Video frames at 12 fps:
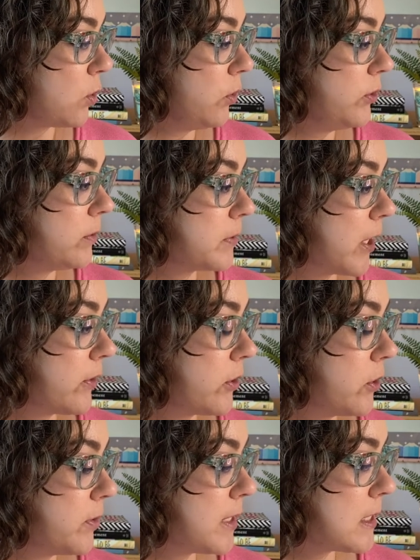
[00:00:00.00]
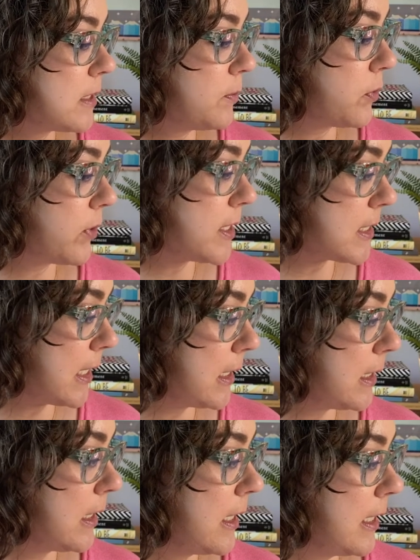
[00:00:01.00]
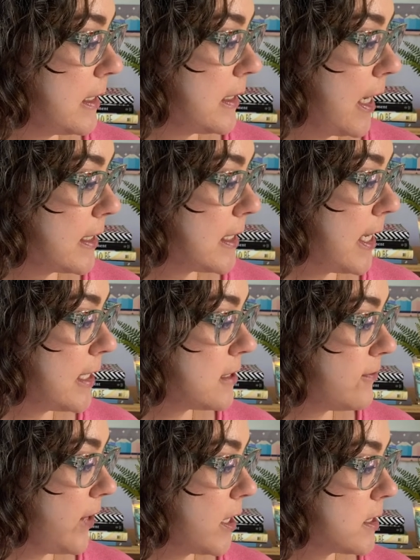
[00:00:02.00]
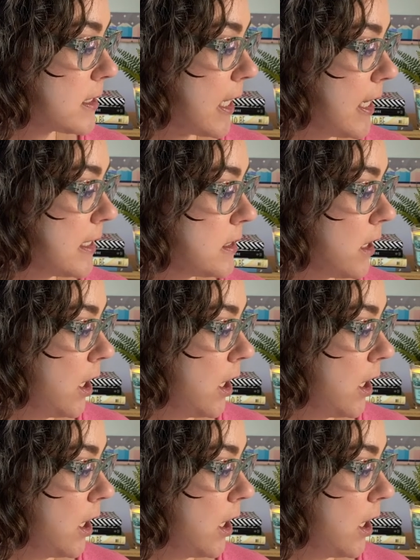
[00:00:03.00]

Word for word: older brother who is in prison. Dante is fair-skinned,